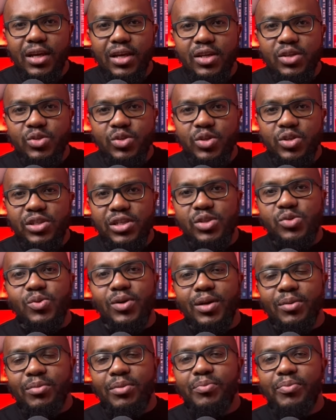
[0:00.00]
So you just want
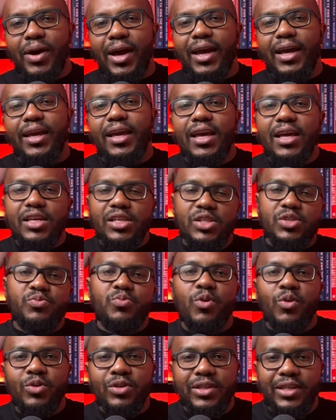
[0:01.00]
to be buying
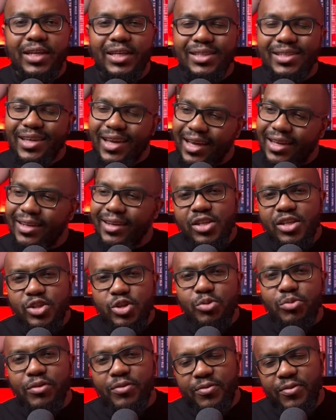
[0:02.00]
small things. And to
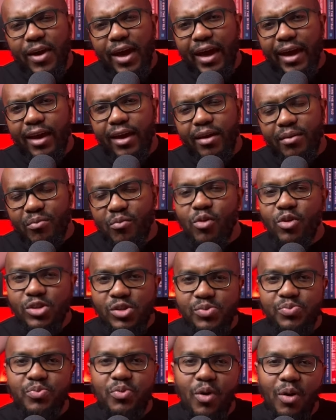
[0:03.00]
be fair,
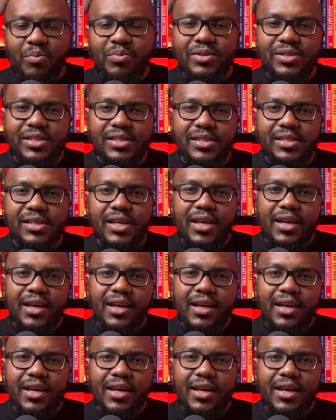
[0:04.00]
most properties